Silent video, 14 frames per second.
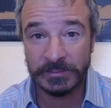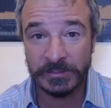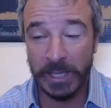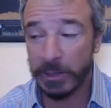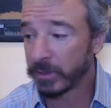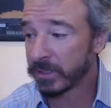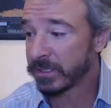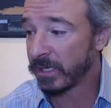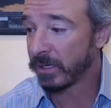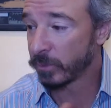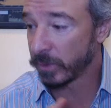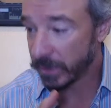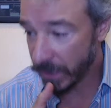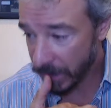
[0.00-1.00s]
I know it
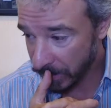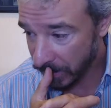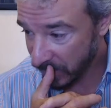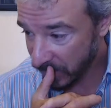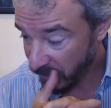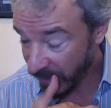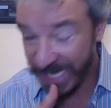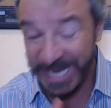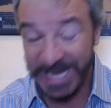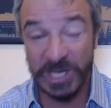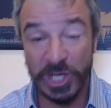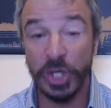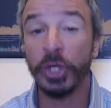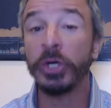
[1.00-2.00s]
sounds ridiculous, but
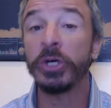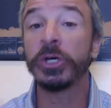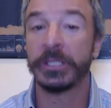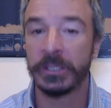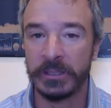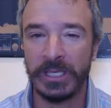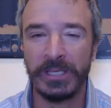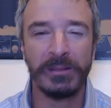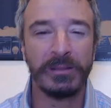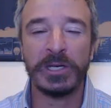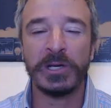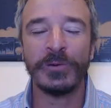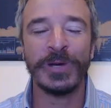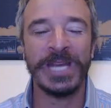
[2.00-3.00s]
it could. In
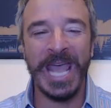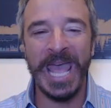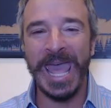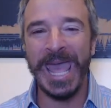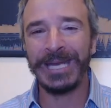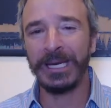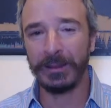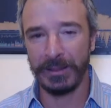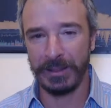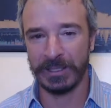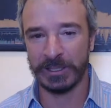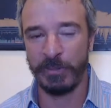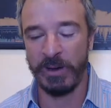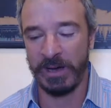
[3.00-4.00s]
theory, anything
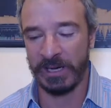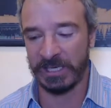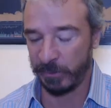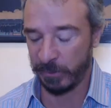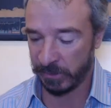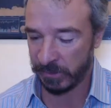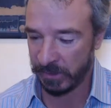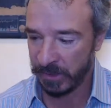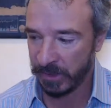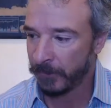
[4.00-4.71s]
is possible.